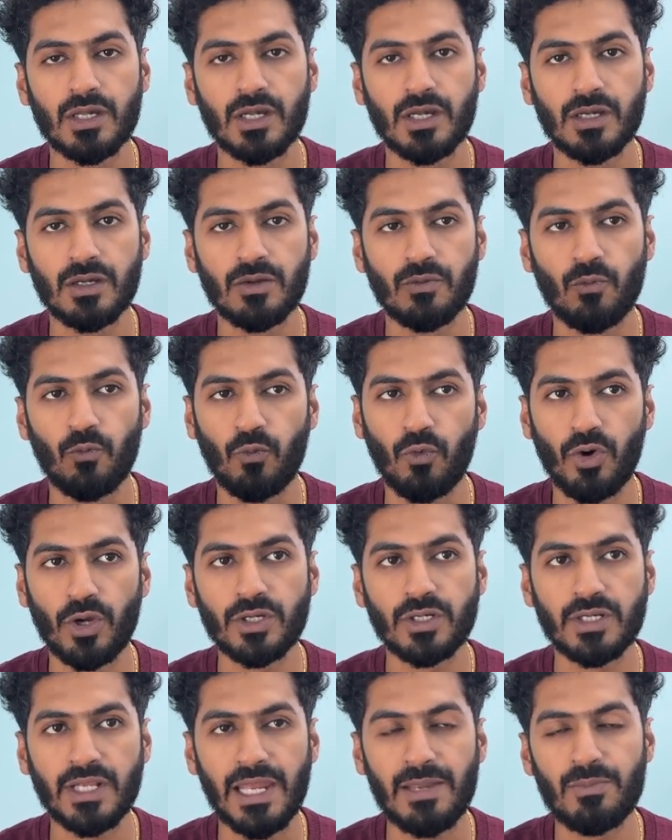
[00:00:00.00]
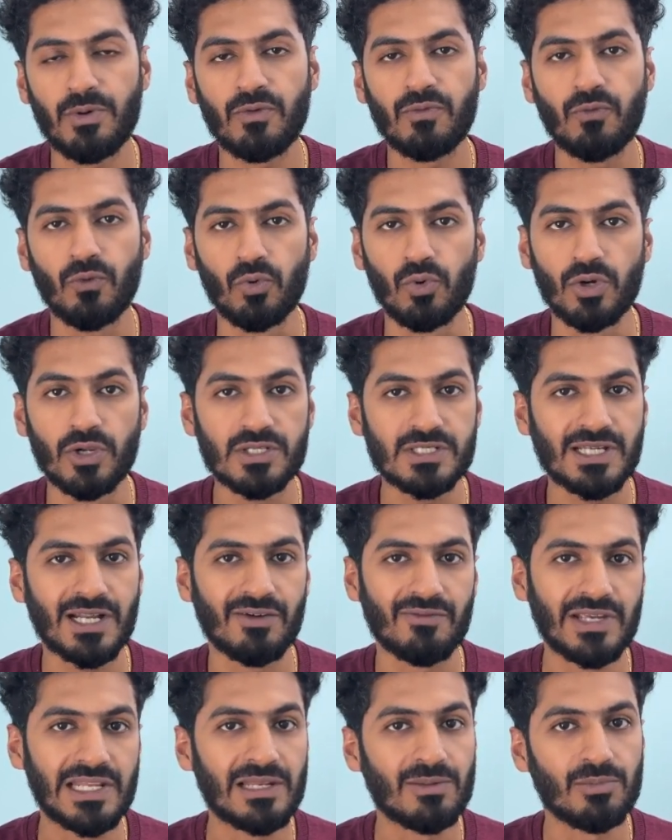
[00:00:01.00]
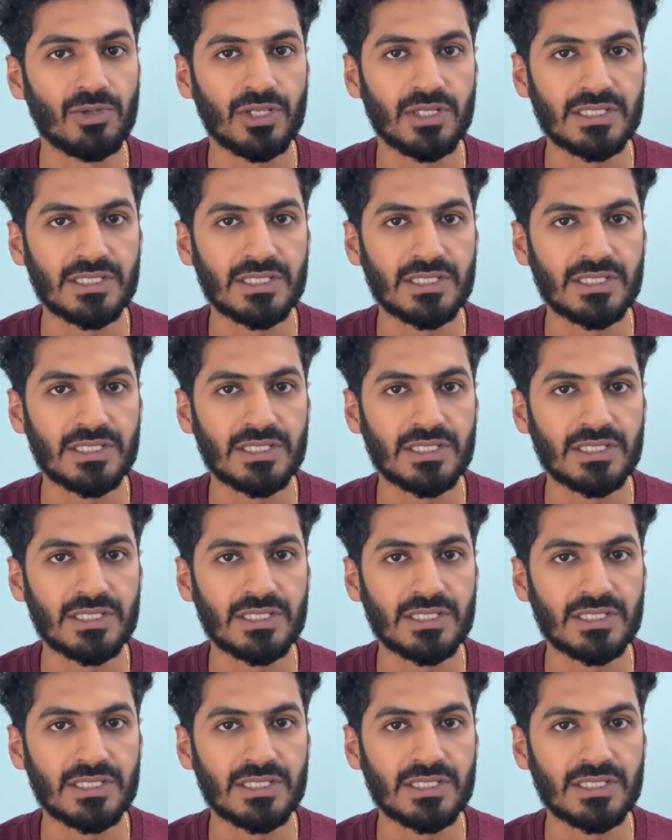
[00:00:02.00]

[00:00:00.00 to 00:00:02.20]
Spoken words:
what type of folders are available